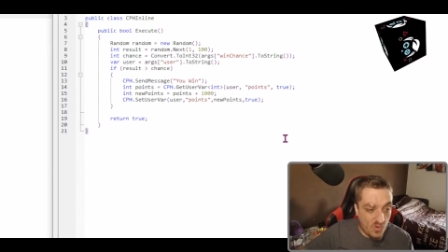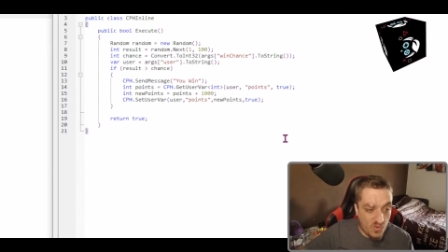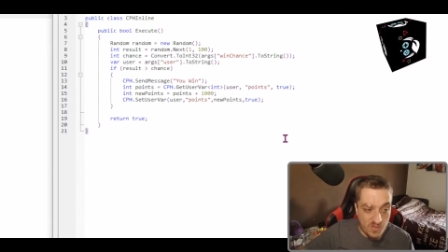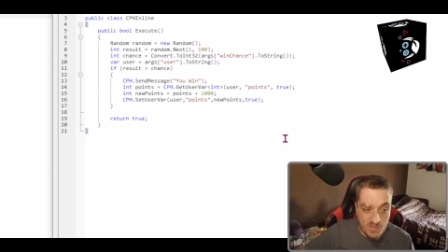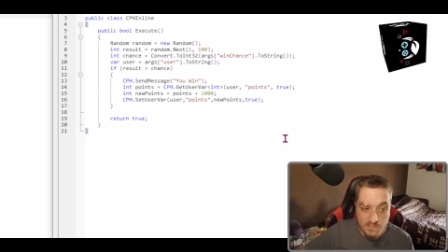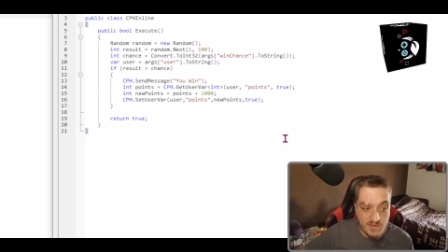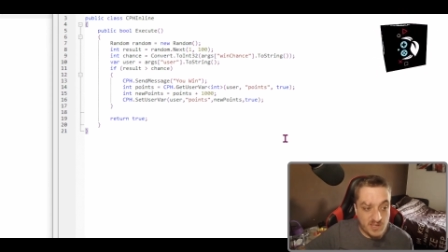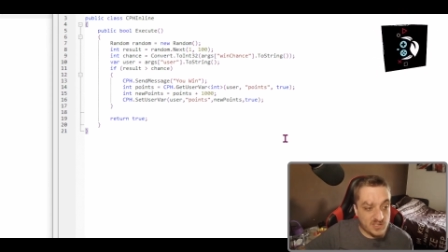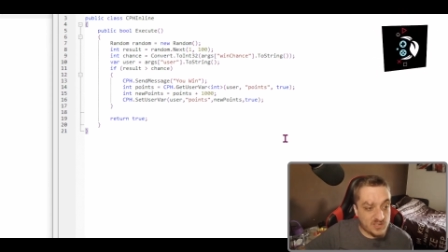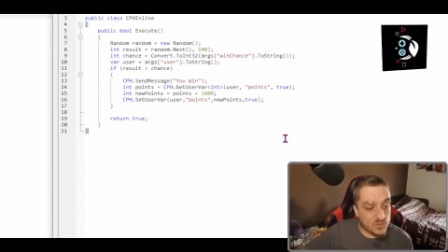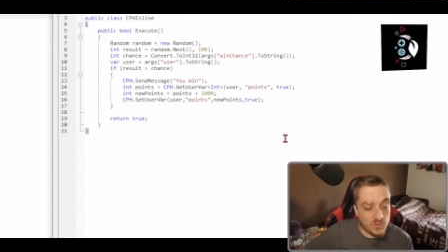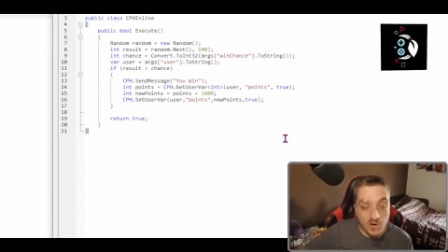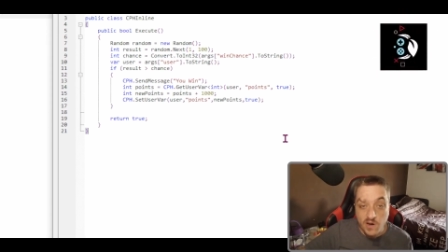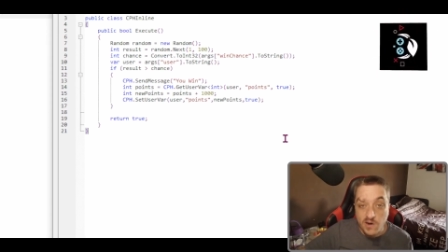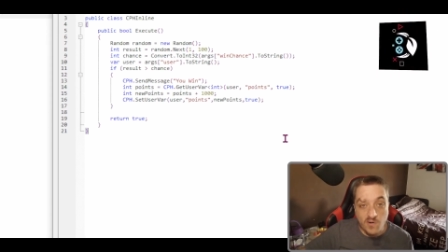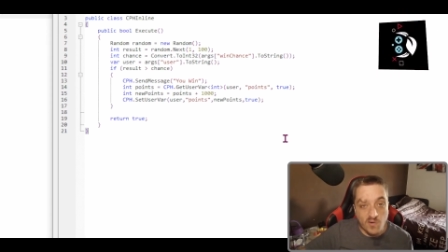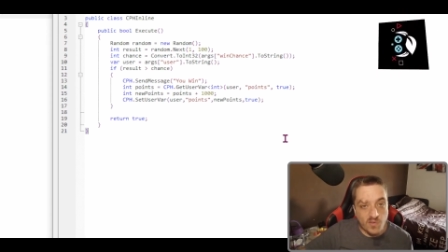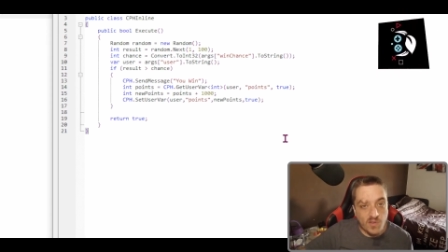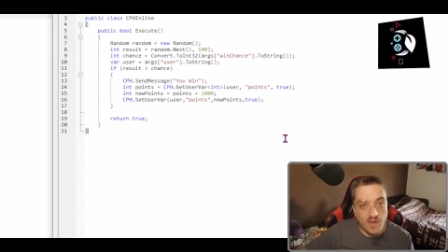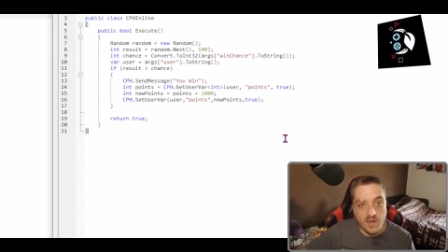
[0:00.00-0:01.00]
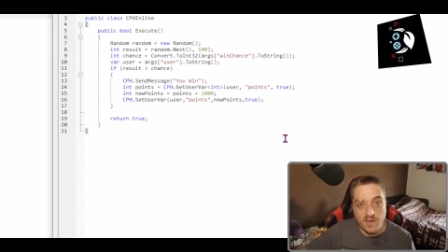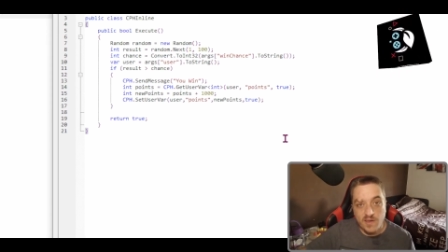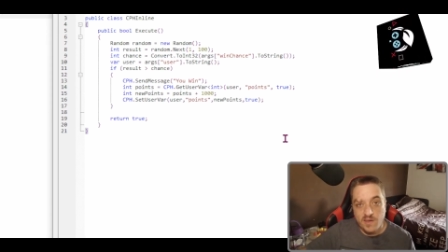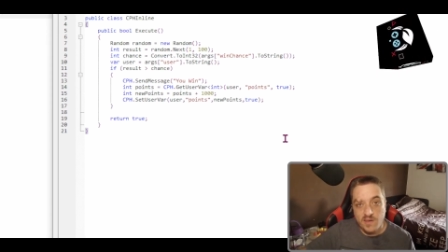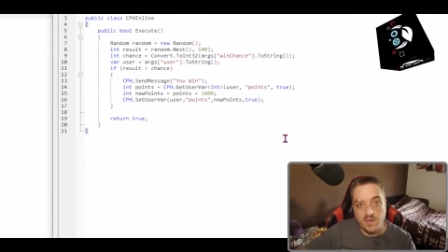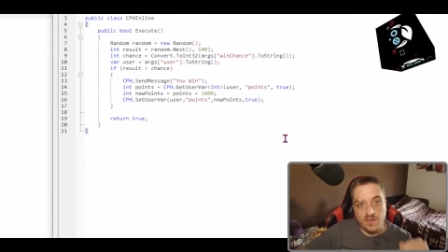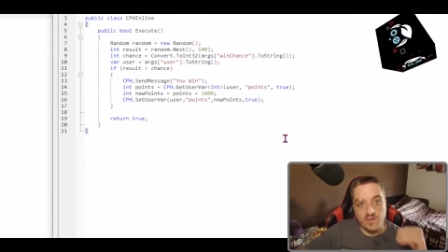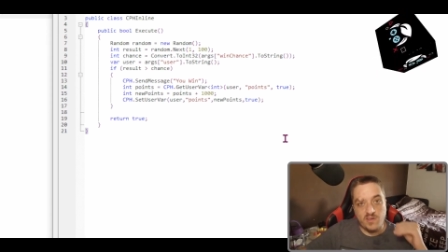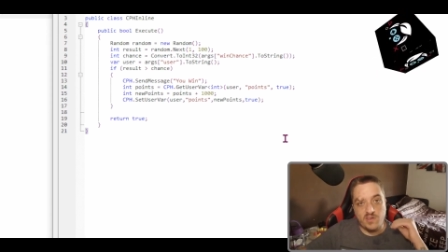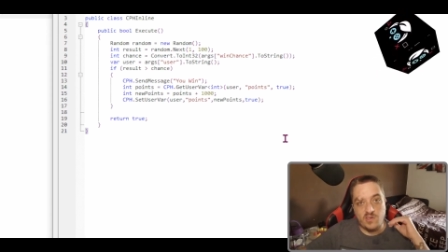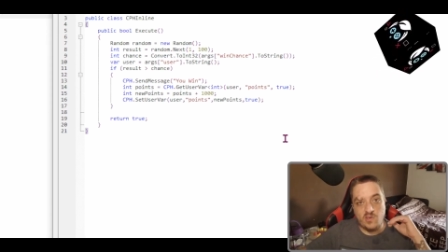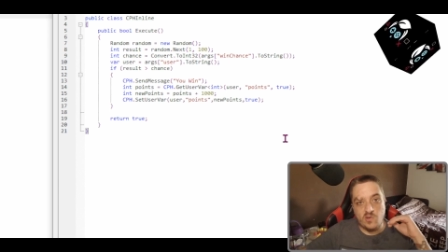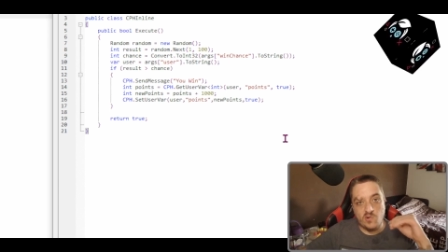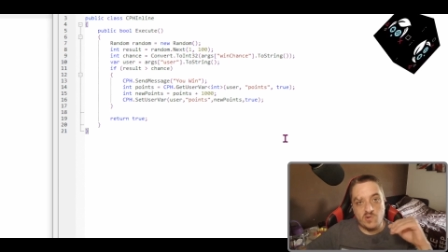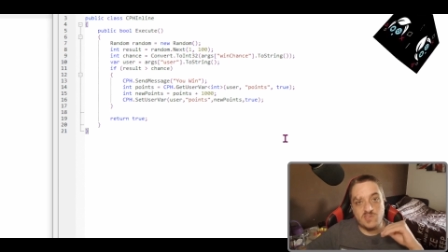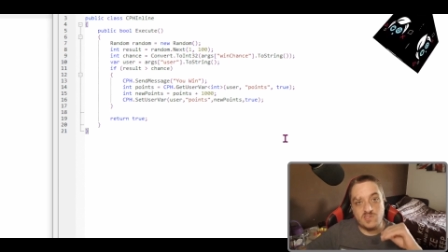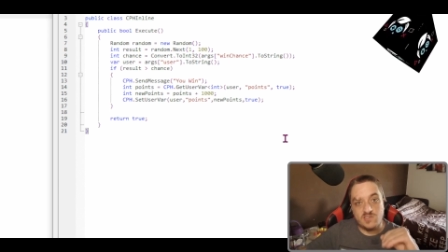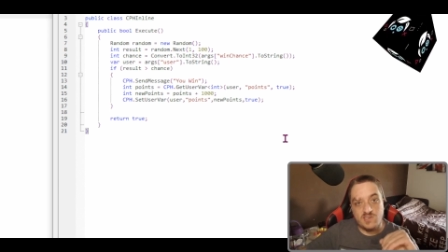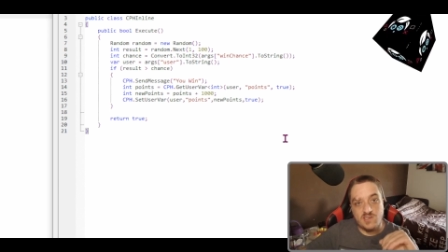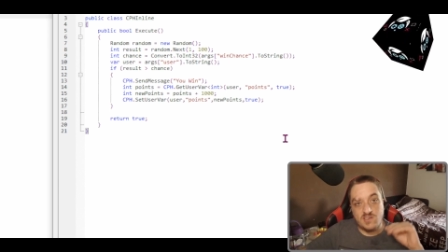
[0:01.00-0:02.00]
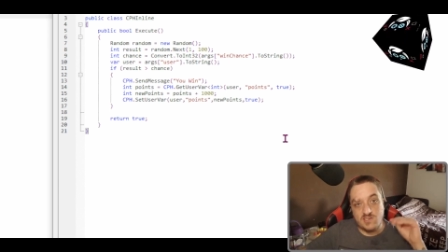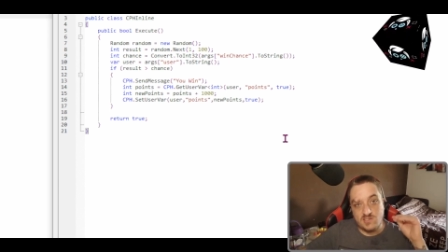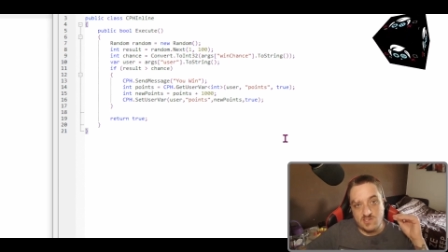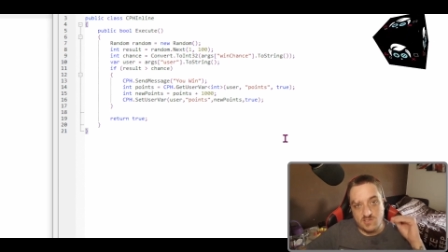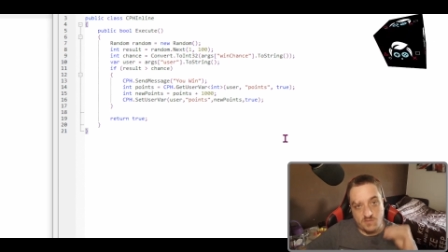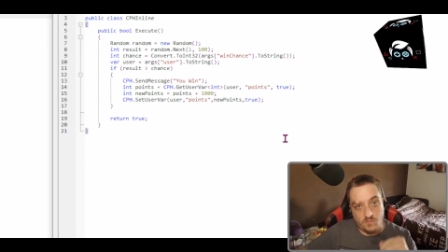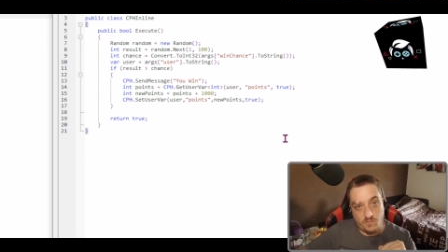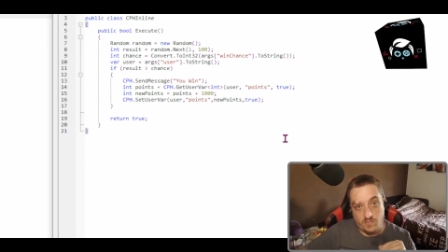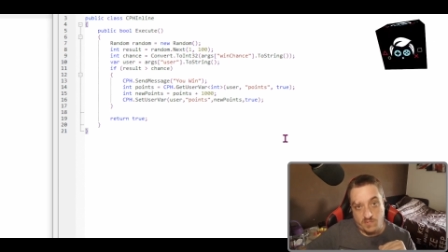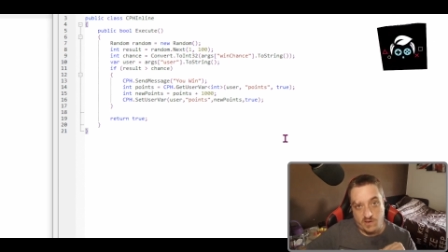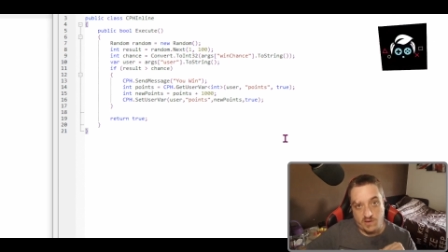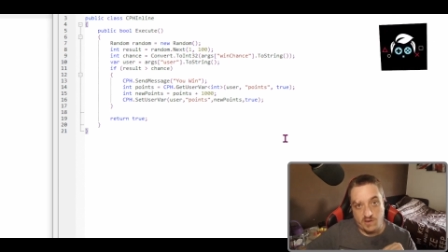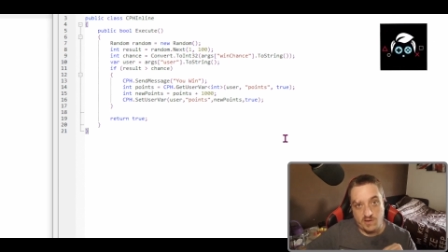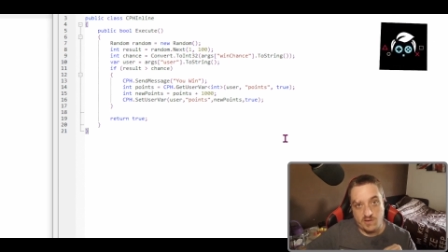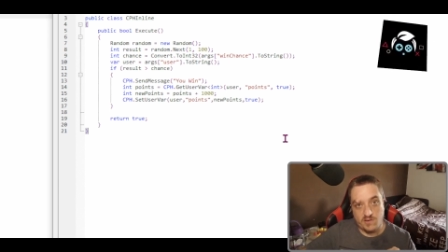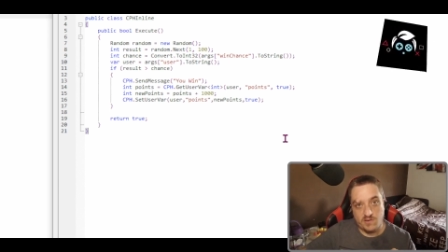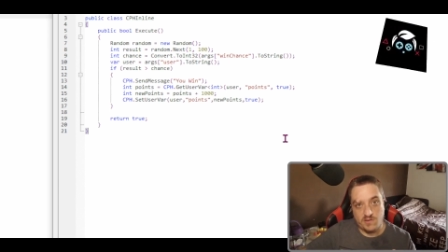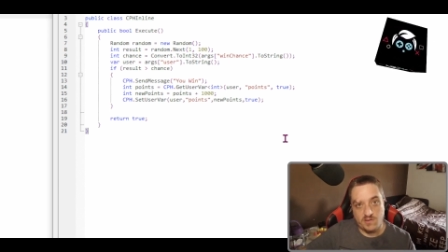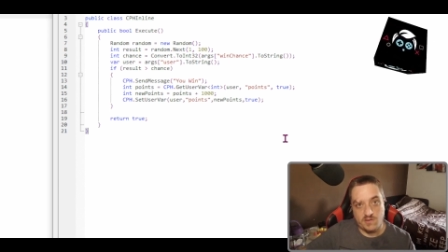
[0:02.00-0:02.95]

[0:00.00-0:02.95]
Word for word: the bits work or that. You can see something.